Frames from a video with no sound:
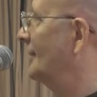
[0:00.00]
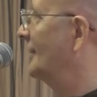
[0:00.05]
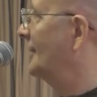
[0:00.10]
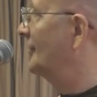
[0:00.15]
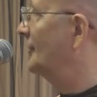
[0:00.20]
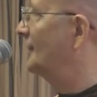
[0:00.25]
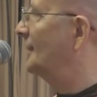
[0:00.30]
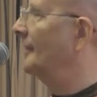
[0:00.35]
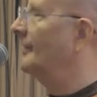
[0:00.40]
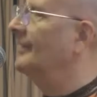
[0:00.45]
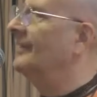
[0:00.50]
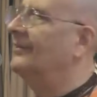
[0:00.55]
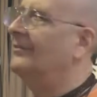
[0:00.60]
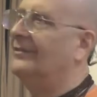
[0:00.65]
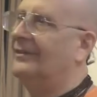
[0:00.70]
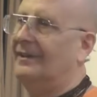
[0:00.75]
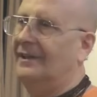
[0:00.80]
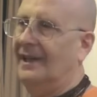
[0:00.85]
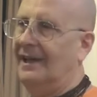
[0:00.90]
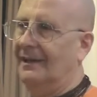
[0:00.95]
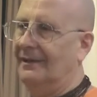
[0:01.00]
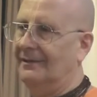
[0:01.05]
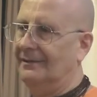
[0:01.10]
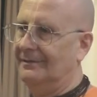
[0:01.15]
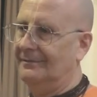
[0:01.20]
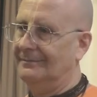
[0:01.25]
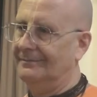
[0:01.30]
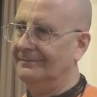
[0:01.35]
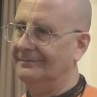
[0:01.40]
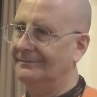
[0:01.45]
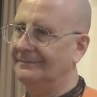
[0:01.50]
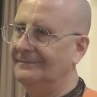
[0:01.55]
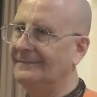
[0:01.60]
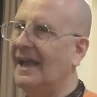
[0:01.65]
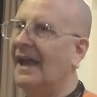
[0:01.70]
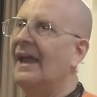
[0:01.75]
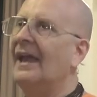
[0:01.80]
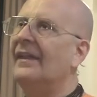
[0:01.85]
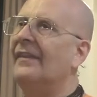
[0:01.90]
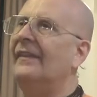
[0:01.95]
an experience in hell,
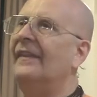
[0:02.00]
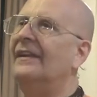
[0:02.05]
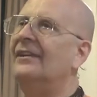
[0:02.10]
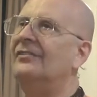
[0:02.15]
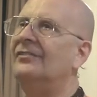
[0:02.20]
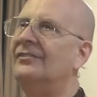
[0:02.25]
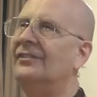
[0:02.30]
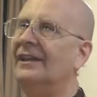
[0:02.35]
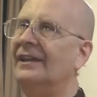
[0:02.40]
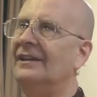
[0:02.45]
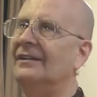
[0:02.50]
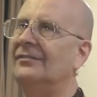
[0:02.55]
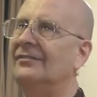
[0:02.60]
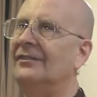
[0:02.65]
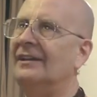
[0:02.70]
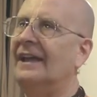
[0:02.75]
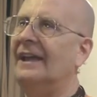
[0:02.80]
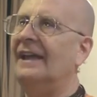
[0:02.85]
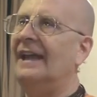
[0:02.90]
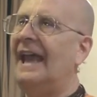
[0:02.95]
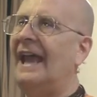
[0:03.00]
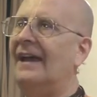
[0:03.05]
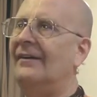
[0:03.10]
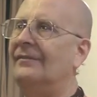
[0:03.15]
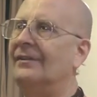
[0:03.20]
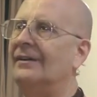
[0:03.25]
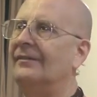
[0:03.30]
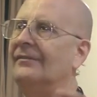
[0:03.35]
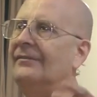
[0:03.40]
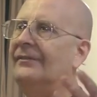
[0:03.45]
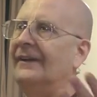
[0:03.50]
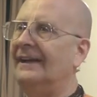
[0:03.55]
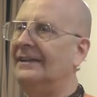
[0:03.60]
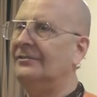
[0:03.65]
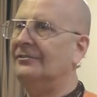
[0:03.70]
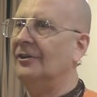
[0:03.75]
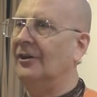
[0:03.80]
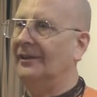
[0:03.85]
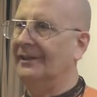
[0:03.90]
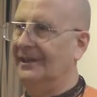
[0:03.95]
these things can have an
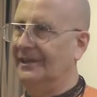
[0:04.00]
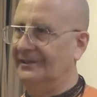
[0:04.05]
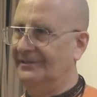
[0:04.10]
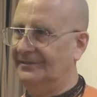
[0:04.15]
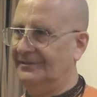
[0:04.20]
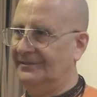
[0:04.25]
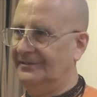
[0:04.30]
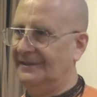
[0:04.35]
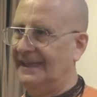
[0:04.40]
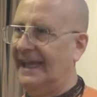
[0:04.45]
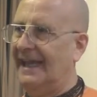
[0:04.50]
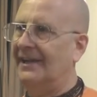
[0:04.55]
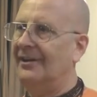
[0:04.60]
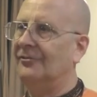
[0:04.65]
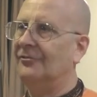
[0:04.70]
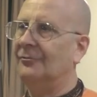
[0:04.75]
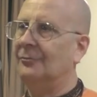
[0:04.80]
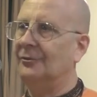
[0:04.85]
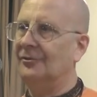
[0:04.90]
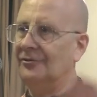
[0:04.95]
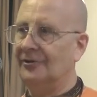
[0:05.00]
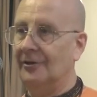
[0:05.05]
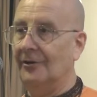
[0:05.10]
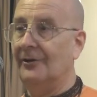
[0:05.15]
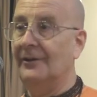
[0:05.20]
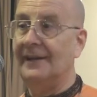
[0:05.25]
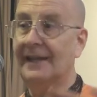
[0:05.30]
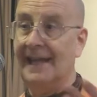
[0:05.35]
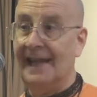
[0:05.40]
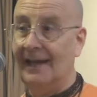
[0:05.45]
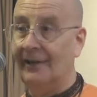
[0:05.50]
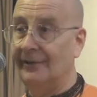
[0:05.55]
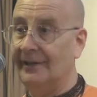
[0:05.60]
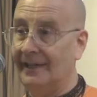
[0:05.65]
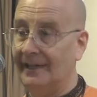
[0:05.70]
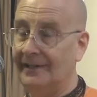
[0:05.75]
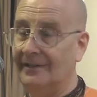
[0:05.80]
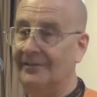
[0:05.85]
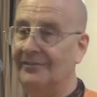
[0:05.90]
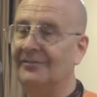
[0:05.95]
effect on us. And as a result,
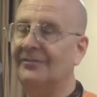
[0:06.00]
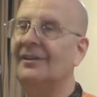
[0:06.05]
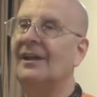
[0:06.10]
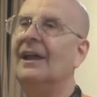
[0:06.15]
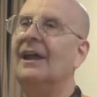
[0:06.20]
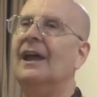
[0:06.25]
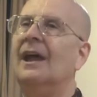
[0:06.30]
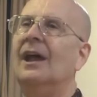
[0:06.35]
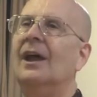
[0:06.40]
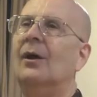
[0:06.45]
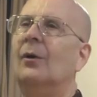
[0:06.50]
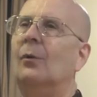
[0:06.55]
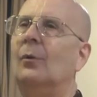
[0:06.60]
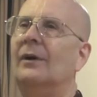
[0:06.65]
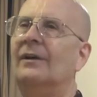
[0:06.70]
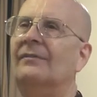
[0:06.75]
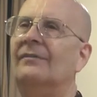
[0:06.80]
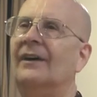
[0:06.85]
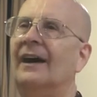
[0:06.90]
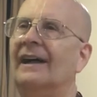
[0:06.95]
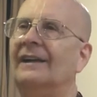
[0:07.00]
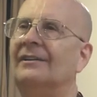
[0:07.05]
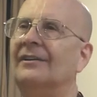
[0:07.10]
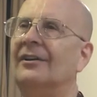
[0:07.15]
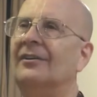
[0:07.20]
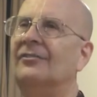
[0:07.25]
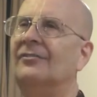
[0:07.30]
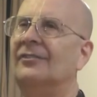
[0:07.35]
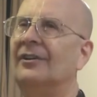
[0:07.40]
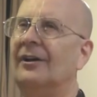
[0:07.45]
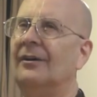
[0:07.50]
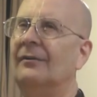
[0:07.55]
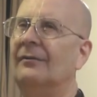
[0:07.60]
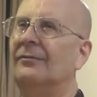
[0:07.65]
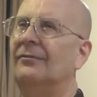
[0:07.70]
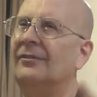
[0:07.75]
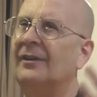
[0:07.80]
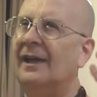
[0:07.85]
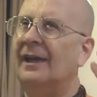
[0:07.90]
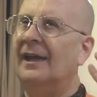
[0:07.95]
nowadays, we find
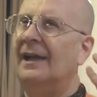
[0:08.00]
ourselves